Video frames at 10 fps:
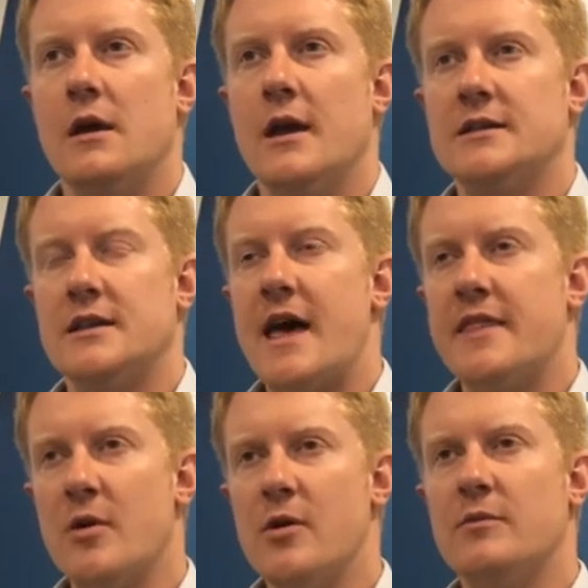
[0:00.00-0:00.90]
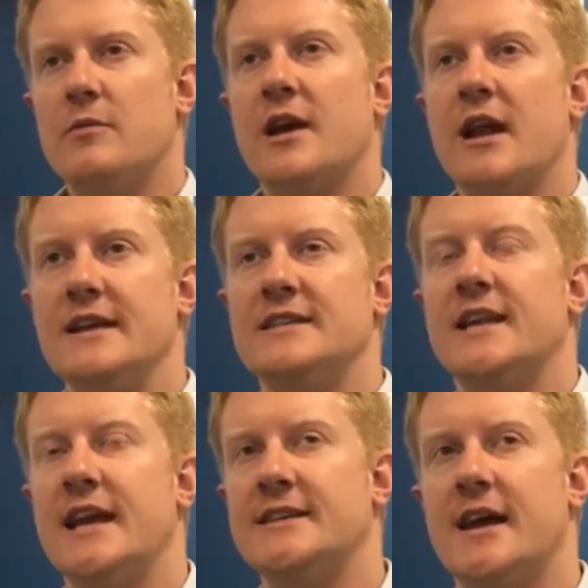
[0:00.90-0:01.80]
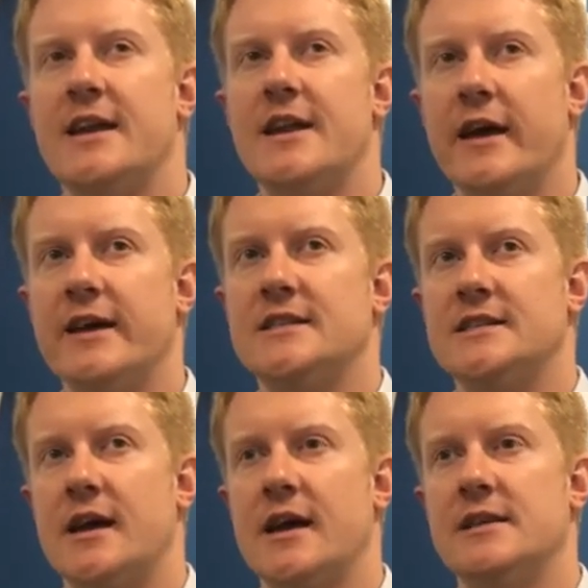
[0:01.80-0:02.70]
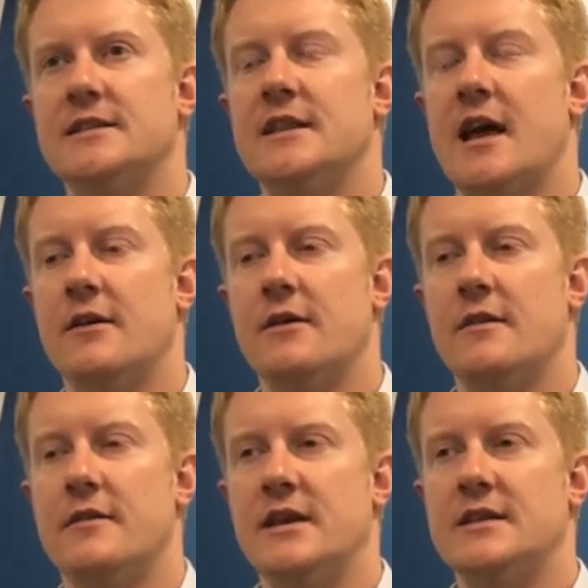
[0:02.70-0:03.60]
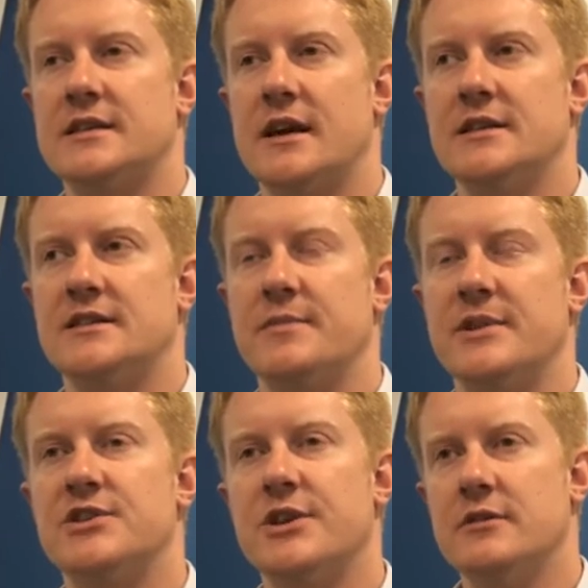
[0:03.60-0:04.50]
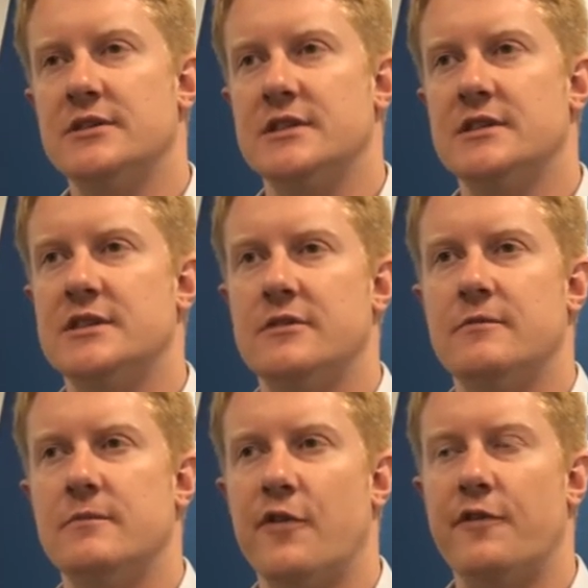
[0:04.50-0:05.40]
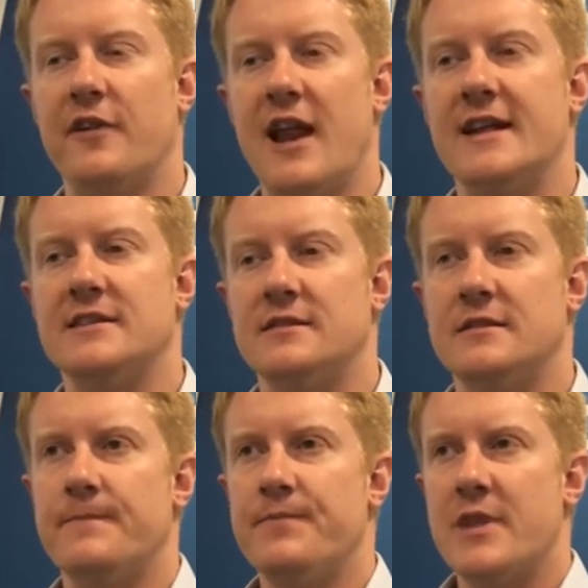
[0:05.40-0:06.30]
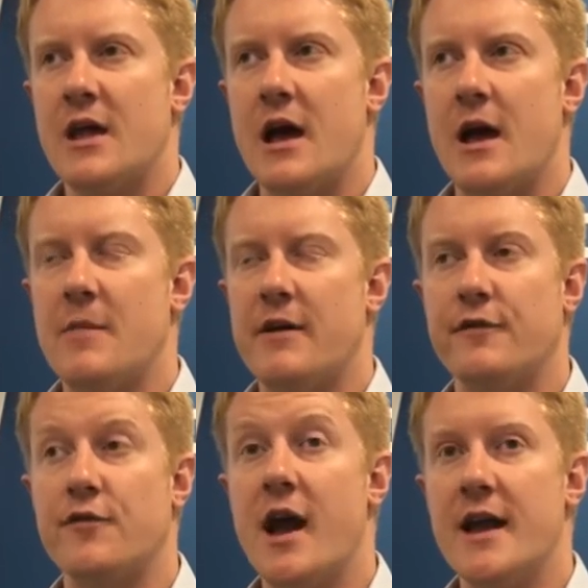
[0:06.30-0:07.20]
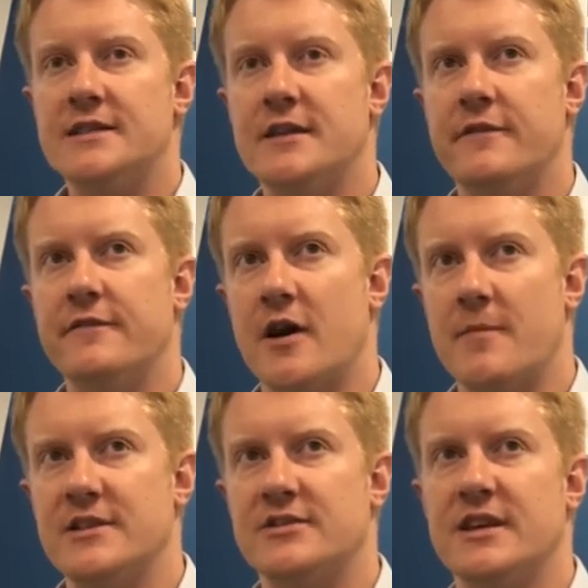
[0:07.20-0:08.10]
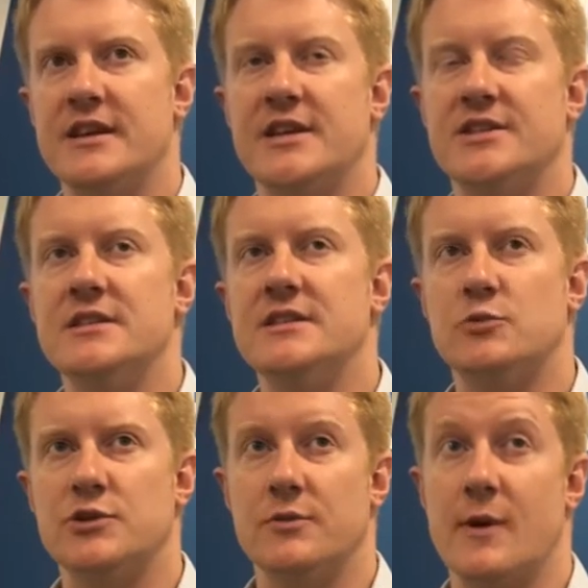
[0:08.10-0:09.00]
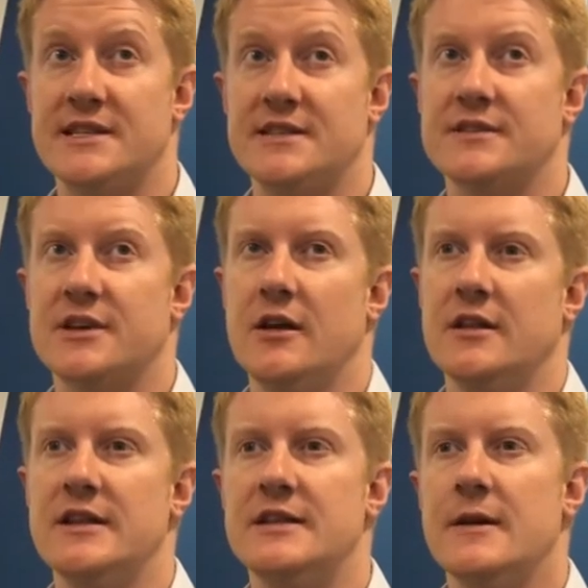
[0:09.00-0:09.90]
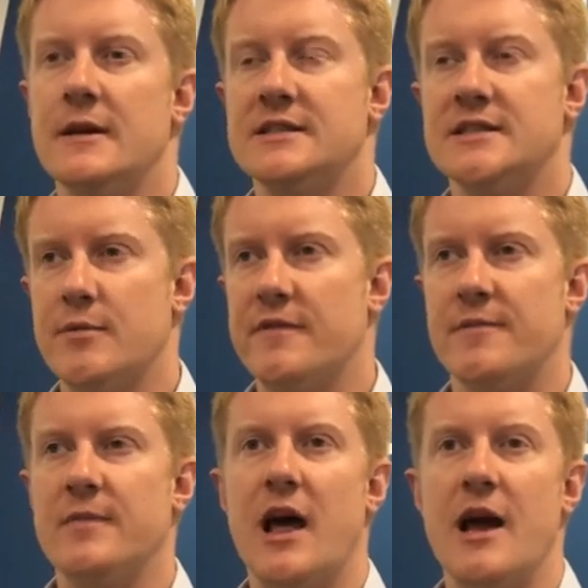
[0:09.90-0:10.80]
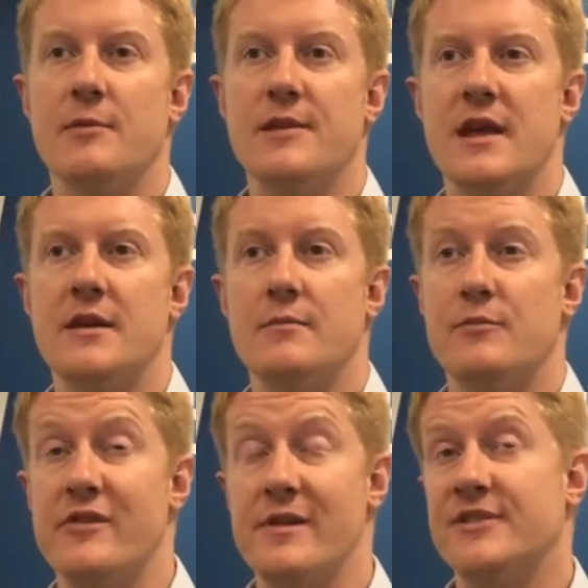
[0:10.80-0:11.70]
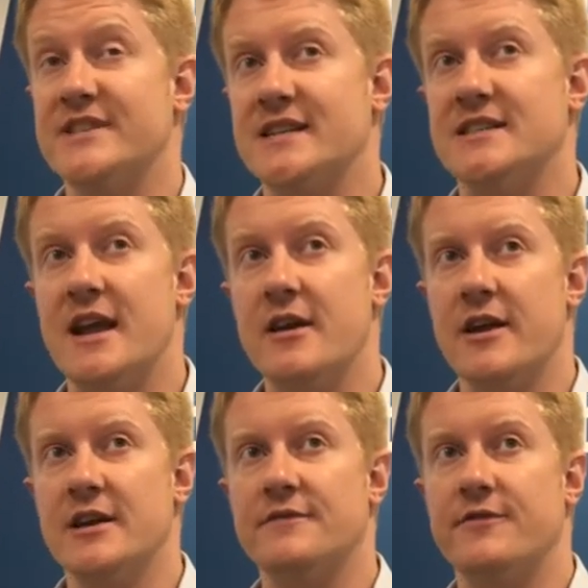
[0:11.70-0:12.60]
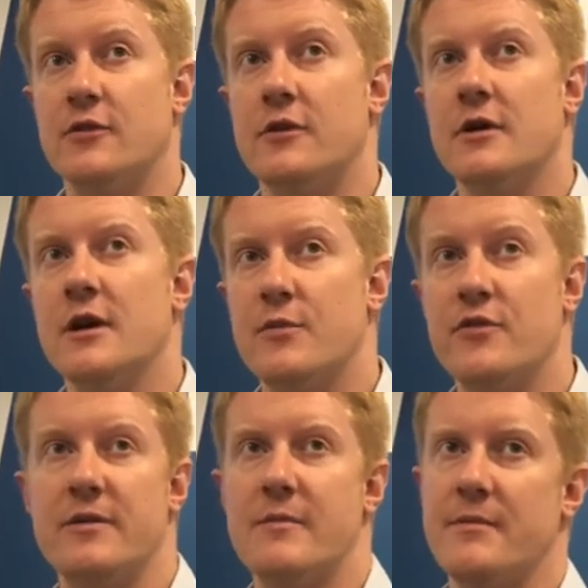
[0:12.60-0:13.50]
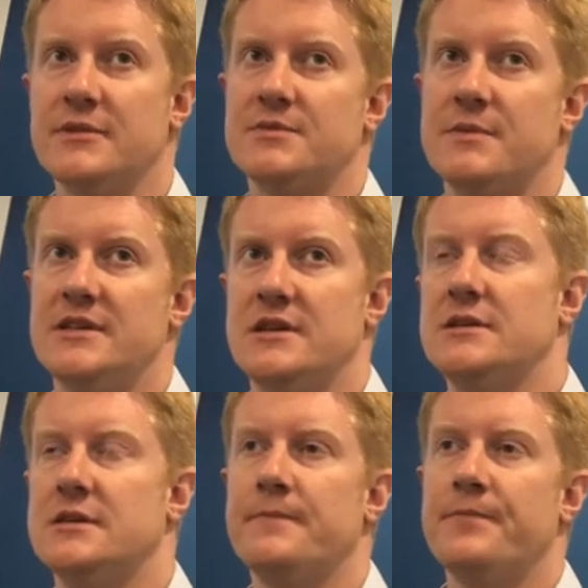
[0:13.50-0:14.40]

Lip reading: Yeah, at the moment we're collecting data at 9 sites. Now these sites have been chosen to reflect a variety of environmental conditions to the west of Scotland. Some of them lie within marine protected areas for marine mammal species,